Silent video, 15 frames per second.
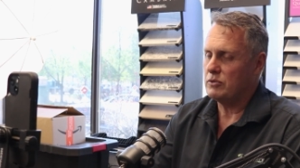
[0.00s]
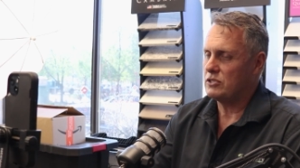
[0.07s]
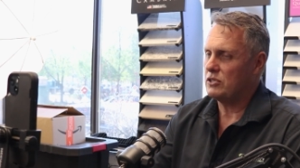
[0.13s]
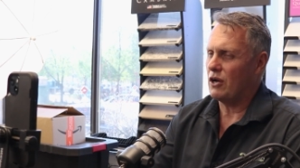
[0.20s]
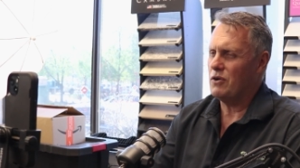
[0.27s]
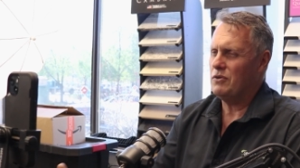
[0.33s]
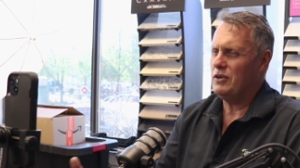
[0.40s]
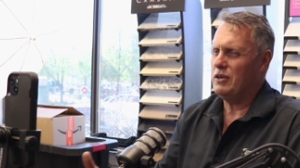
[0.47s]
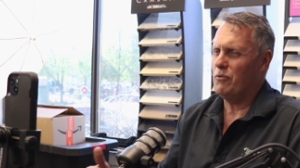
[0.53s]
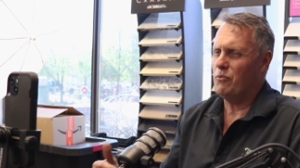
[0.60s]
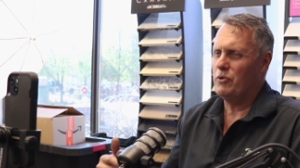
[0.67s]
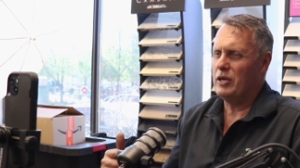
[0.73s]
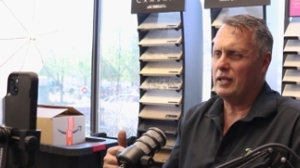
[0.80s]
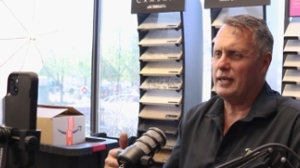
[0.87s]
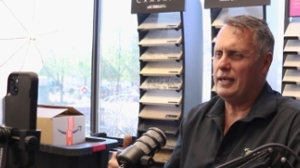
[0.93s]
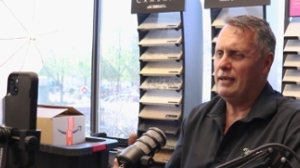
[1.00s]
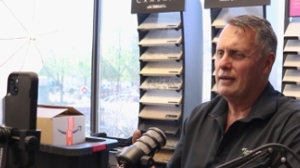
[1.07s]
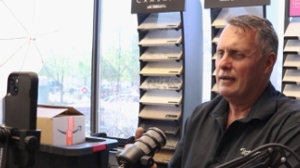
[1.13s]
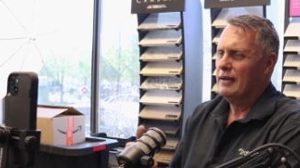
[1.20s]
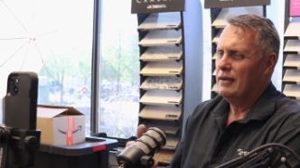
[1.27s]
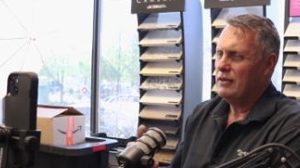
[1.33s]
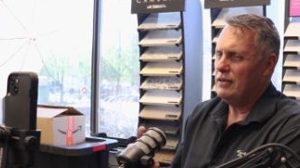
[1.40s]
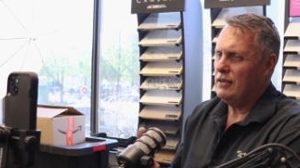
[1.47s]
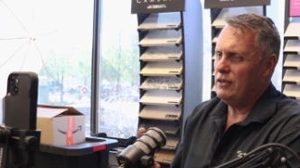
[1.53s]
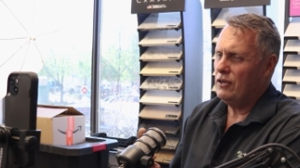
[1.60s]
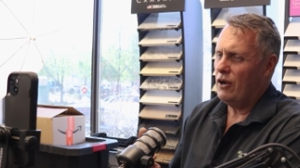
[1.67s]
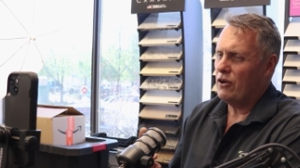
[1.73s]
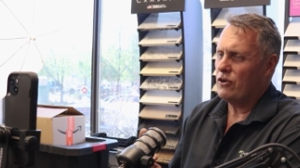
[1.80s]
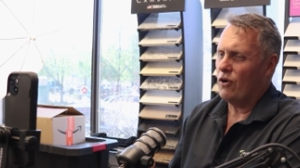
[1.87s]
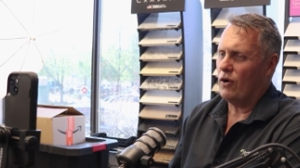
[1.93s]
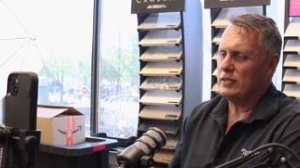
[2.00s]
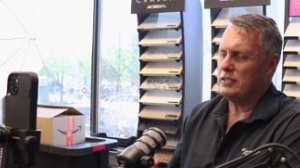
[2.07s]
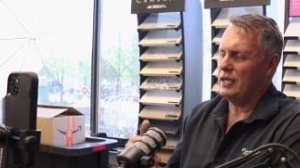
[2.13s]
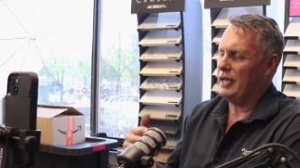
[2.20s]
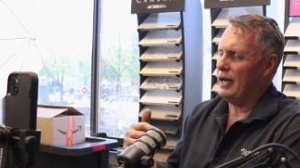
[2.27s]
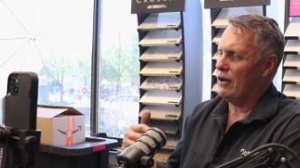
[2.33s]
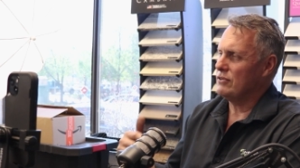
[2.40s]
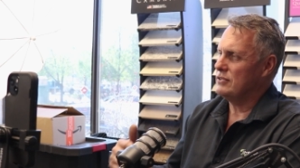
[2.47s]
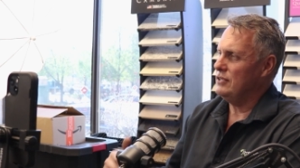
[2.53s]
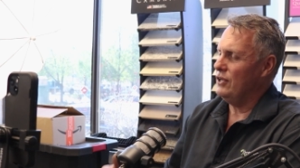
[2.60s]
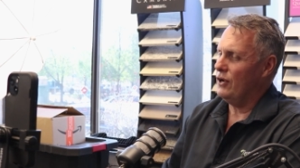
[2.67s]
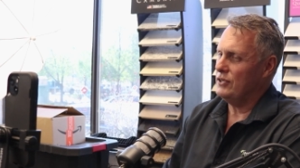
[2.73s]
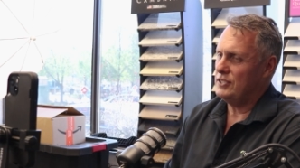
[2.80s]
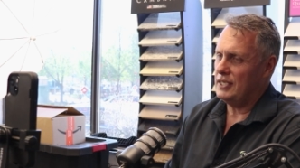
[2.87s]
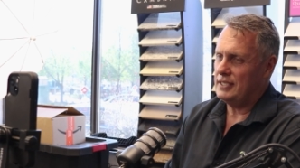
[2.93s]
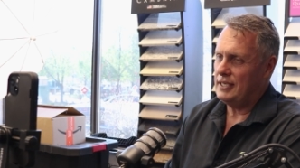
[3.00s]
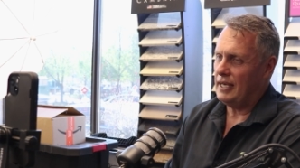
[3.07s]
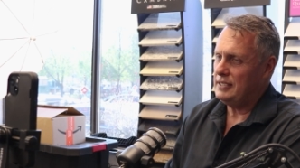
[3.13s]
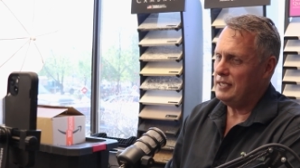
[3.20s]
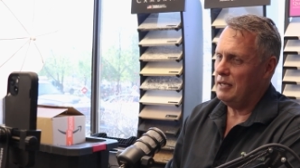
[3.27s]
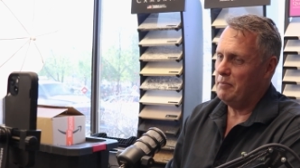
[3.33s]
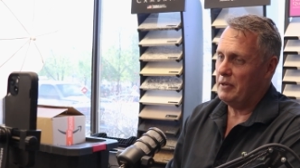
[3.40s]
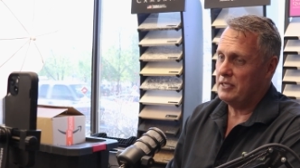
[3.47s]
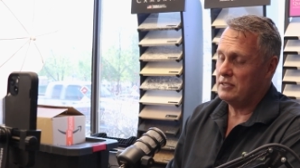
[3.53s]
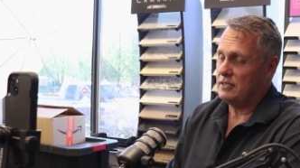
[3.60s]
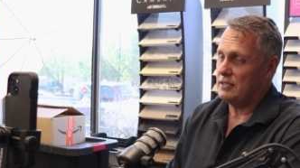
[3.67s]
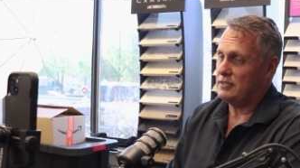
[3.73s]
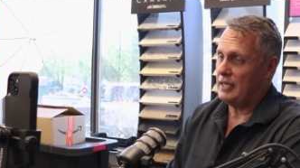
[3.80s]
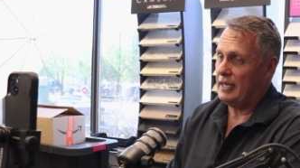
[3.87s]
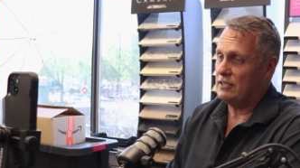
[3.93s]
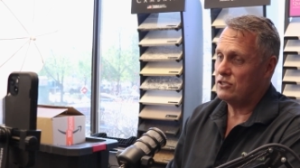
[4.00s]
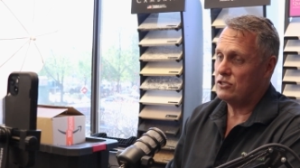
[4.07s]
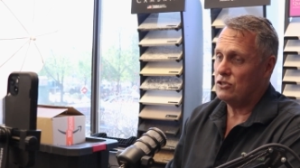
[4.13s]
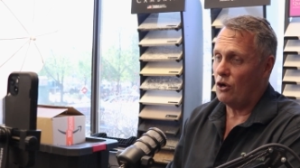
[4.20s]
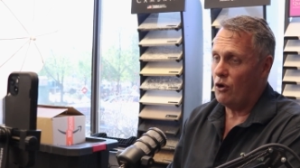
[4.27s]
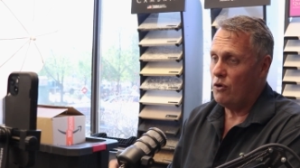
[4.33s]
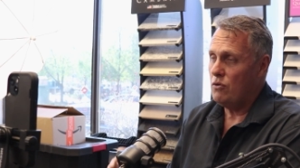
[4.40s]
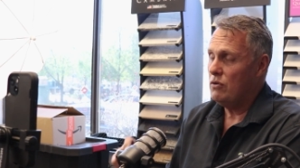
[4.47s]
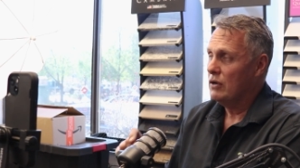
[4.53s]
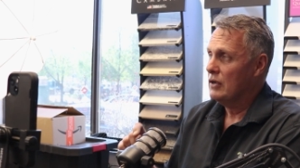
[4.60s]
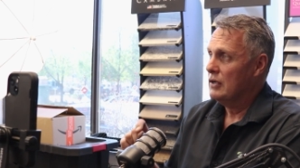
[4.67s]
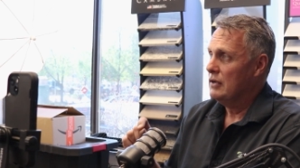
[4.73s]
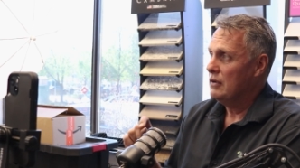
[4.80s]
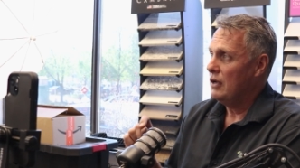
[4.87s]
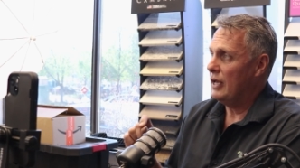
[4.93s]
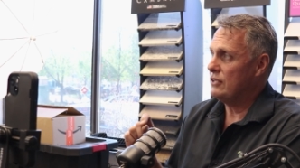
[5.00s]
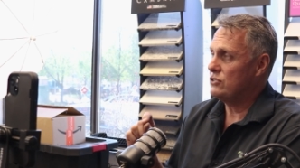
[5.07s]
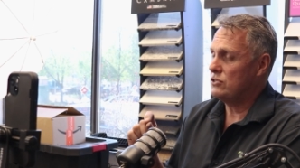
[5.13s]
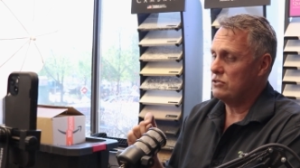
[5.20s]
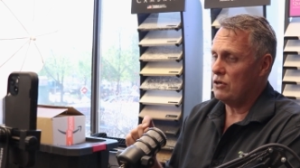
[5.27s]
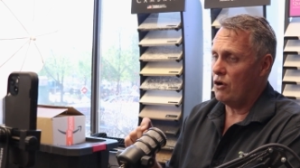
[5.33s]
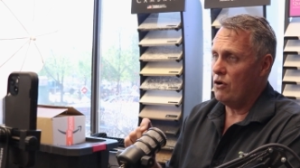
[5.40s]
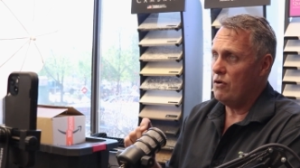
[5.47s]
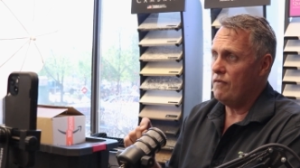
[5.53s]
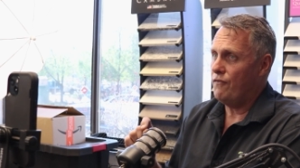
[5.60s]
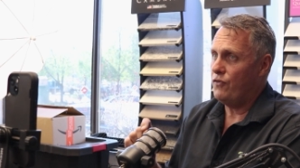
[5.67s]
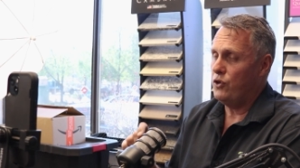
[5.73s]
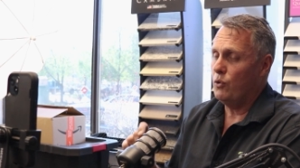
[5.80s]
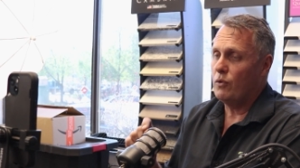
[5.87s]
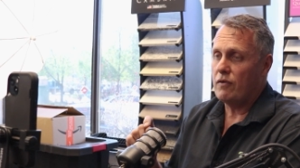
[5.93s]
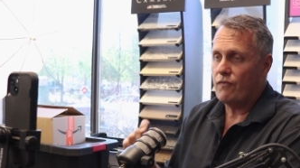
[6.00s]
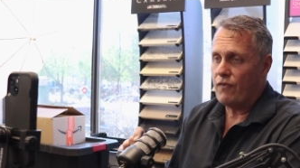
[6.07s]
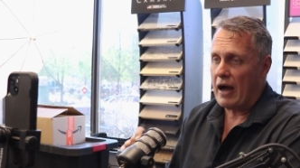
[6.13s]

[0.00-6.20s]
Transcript: And so you really, you know, guys and gals, you know, success in business, it's so it's so few and